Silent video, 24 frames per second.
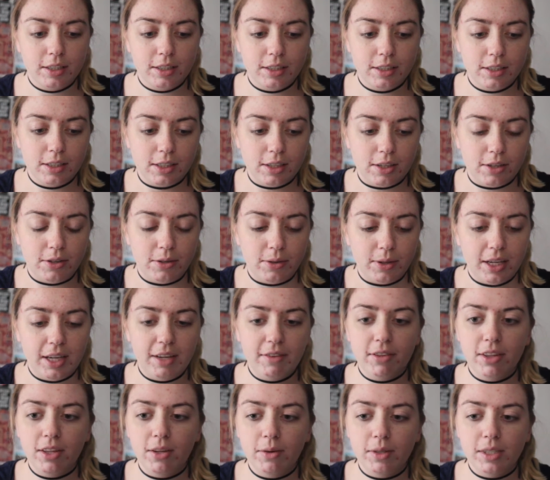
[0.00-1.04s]
So
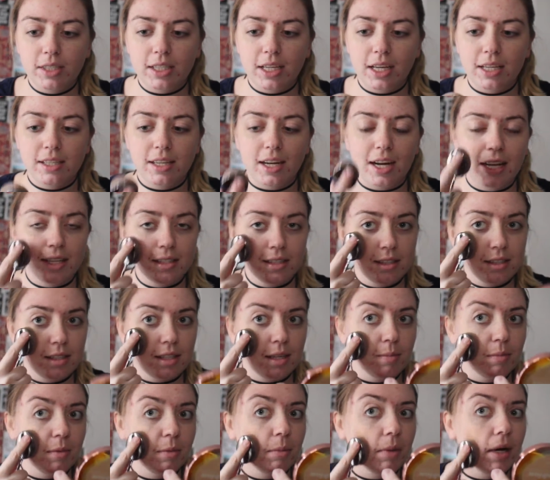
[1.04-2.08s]
even though it says it has the
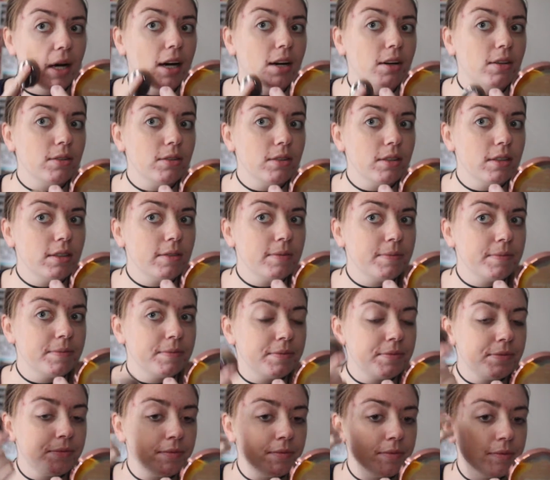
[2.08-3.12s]
same amount, it
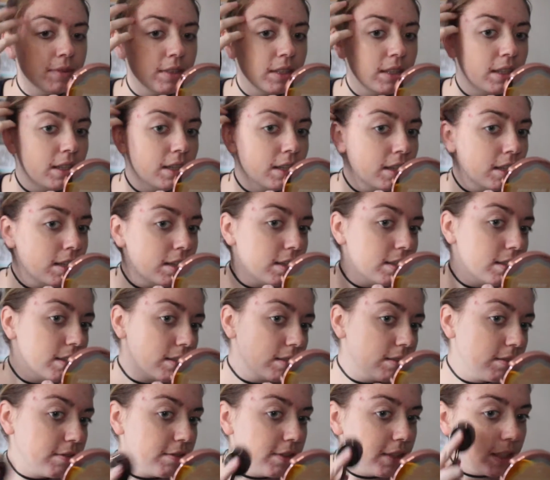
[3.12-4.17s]

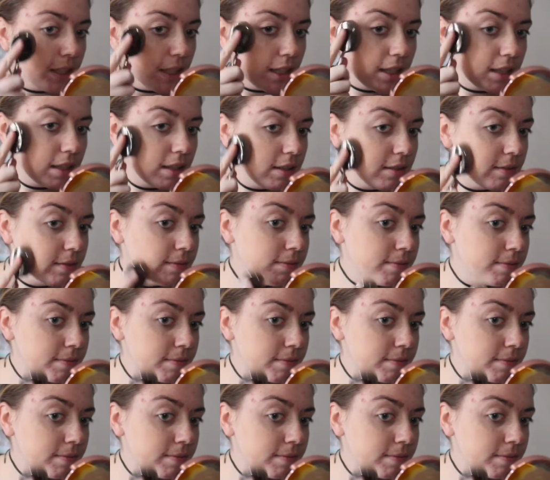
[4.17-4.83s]
doesn't feel like it.